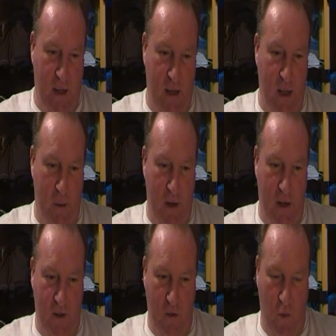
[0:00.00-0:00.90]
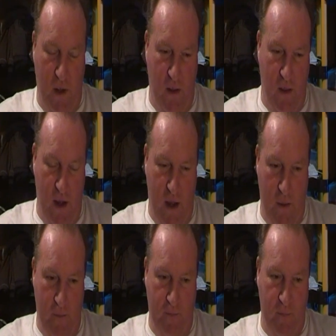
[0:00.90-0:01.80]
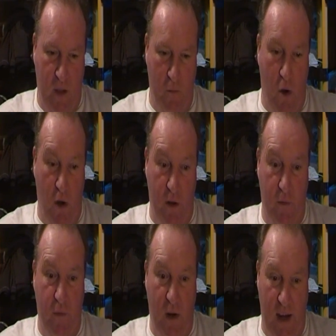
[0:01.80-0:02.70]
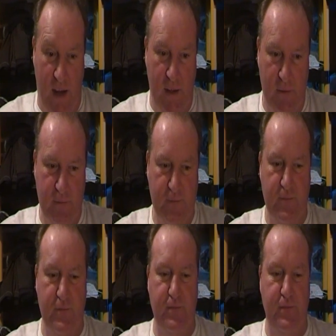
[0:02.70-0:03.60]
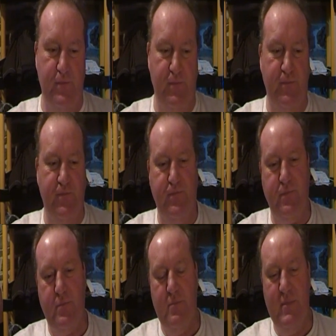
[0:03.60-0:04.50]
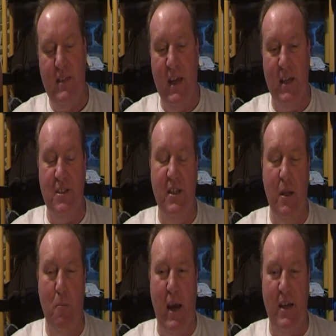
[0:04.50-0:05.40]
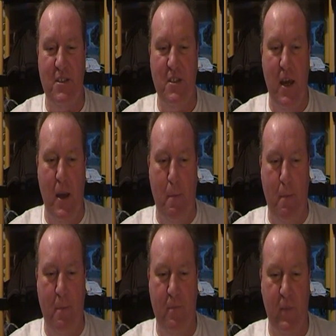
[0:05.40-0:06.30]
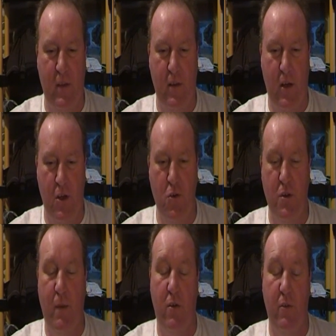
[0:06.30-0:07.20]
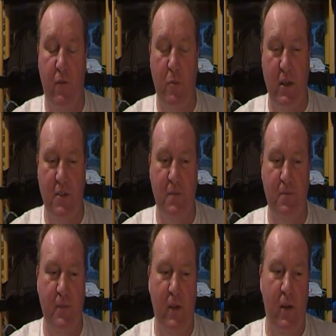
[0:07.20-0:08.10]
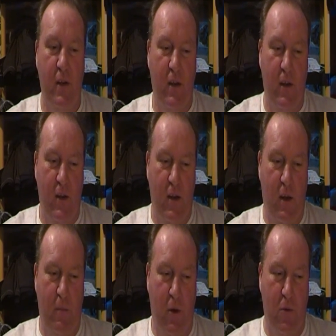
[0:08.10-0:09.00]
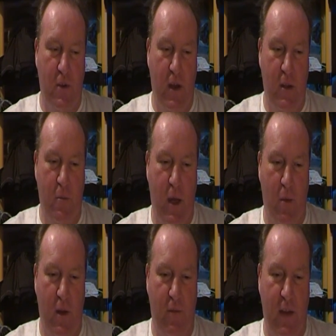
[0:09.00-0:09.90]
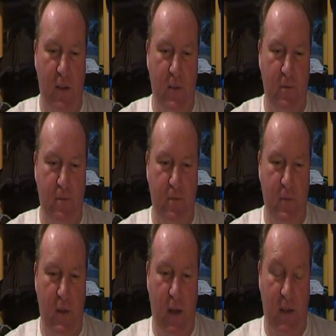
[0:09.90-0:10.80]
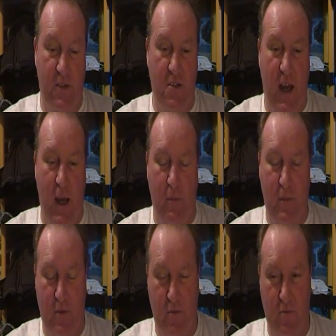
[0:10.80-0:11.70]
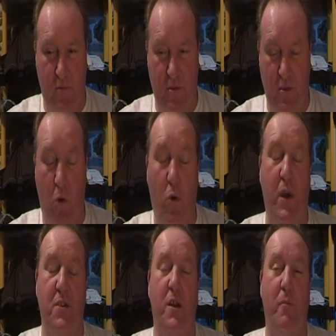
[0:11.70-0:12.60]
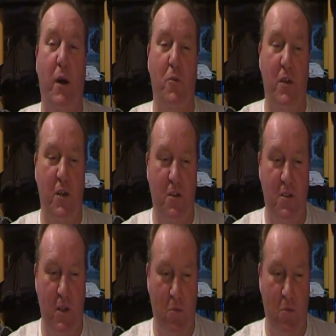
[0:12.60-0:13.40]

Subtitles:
I collaborated with Margaret Fry, and she'd amassed a huge amount of information about the Berwyn event at the time. There's no question about it.